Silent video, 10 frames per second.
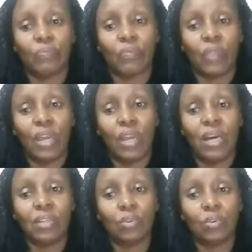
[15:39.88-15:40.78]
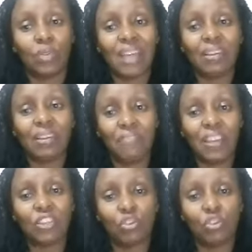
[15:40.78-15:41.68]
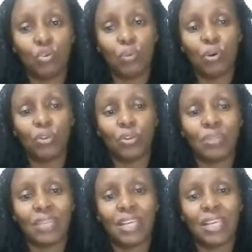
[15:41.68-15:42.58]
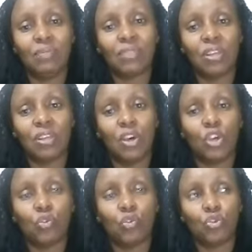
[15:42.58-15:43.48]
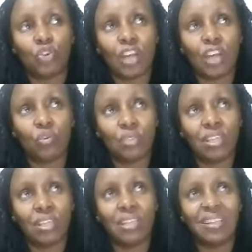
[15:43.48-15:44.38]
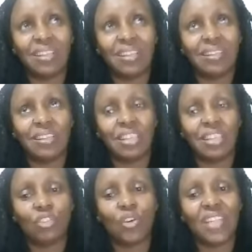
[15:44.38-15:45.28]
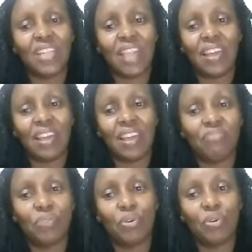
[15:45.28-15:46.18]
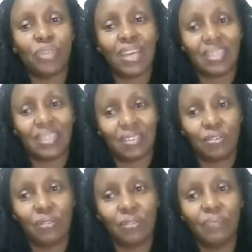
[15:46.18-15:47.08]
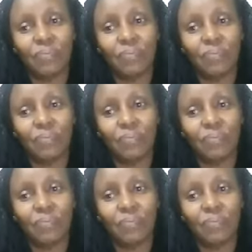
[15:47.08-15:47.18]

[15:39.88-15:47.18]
yeah? So that affects you, because sometimes you try to think that there's no any other life beyond that, you know?